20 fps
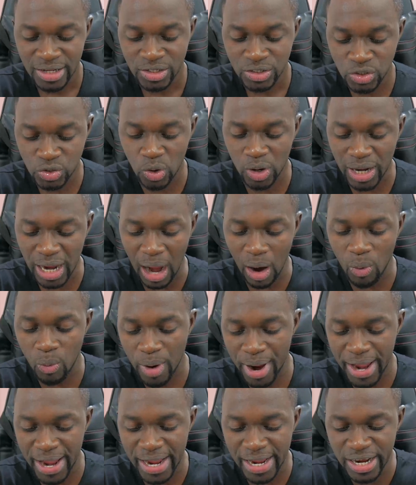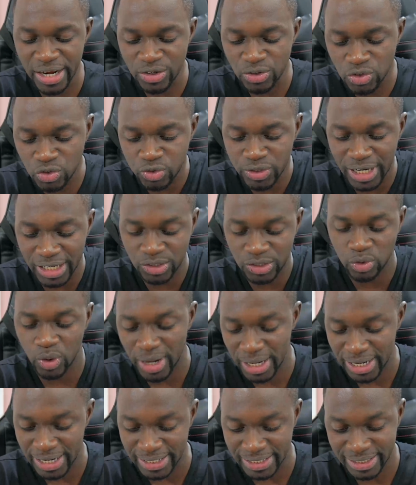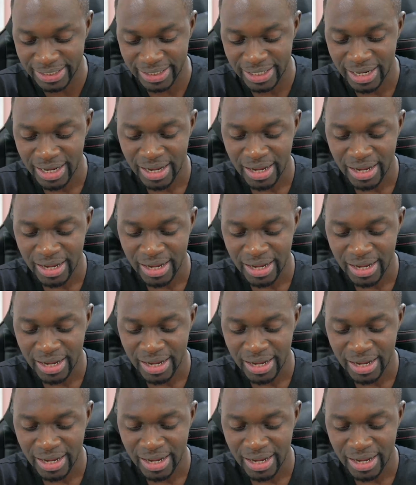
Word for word: socked away into the toilet.